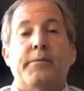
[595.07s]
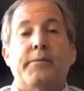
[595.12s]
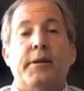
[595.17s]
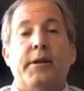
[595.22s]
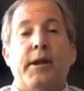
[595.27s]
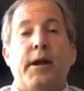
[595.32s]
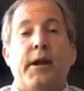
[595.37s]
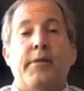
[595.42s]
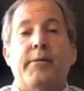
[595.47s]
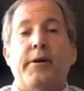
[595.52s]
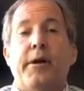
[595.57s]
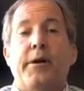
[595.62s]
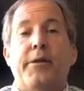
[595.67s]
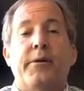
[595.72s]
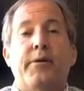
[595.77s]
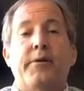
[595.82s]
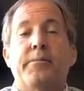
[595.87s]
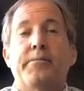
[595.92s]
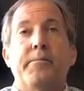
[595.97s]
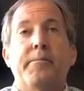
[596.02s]
I mean, every
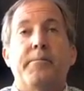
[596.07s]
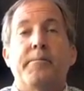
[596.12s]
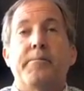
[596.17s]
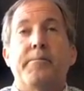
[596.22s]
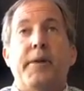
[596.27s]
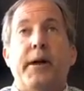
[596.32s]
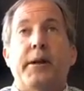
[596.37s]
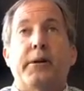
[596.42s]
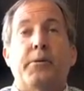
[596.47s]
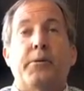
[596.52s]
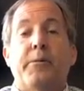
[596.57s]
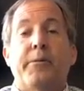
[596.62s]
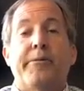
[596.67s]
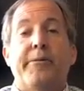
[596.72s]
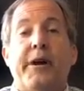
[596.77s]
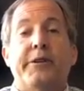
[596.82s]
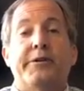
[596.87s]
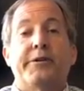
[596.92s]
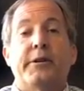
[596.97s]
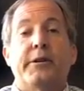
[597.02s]
other medical
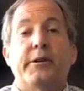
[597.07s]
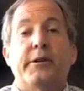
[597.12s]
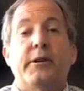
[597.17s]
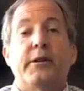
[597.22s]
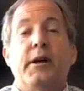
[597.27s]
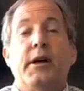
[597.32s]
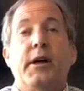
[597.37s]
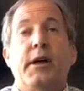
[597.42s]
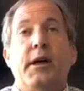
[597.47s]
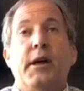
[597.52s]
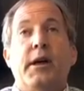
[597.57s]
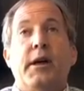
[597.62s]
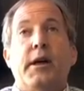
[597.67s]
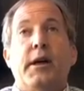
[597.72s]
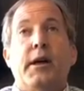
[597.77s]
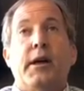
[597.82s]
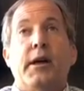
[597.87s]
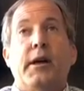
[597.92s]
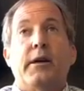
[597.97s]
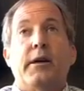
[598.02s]
profession,
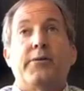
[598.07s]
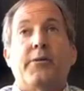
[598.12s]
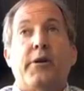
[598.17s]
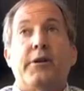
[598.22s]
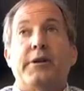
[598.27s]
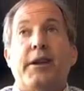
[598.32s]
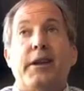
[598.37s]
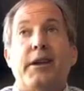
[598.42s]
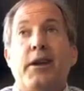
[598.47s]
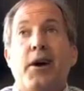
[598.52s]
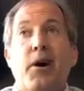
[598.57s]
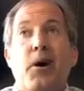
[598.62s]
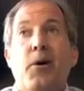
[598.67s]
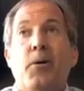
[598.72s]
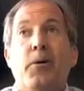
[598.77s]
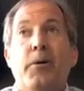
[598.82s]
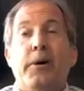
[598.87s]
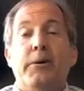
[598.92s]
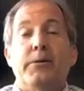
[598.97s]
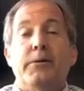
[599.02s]
as far as I
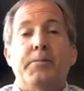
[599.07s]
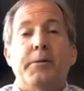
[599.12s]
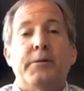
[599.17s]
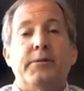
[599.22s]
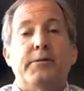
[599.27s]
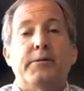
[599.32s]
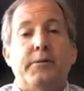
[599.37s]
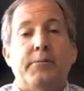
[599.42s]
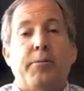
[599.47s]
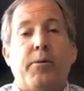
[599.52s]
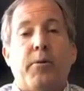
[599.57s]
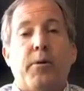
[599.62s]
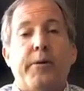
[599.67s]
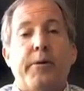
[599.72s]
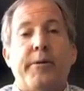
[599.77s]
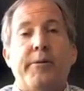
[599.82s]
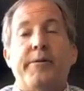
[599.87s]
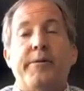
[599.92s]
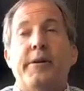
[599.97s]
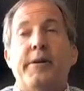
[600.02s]
know, has been
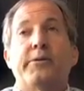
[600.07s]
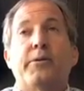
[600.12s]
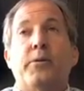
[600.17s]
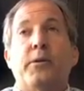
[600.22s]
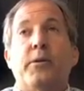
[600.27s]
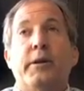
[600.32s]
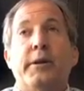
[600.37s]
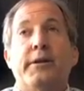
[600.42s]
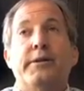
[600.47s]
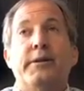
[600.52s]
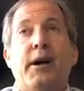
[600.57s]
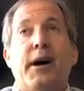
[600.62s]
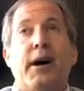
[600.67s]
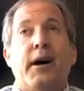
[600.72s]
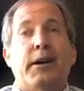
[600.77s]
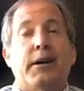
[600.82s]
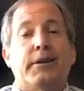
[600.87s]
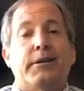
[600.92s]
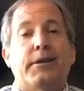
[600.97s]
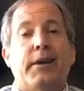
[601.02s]
supportive of this, or at least
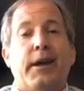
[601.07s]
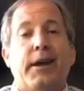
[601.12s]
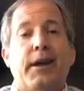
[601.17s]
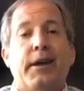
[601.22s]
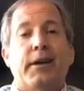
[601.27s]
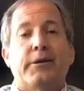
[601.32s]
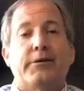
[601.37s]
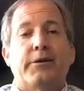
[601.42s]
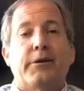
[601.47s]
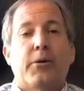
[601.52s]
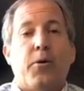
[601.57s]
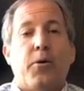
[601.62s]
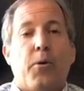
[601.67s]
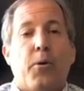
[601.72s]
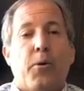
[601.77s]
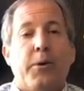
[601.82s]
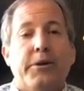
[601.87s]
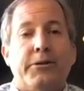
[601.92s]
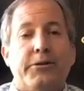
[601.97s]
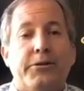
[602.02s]
not taking us to
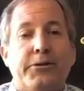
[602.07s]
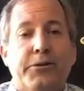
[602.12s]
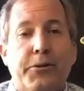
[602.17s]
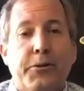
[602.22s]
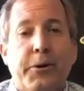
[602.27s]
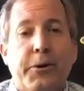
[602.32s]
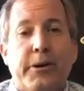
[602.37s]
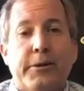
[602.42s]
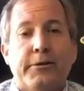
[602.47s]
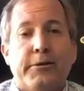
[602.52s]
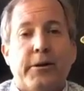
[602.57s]
court and suing us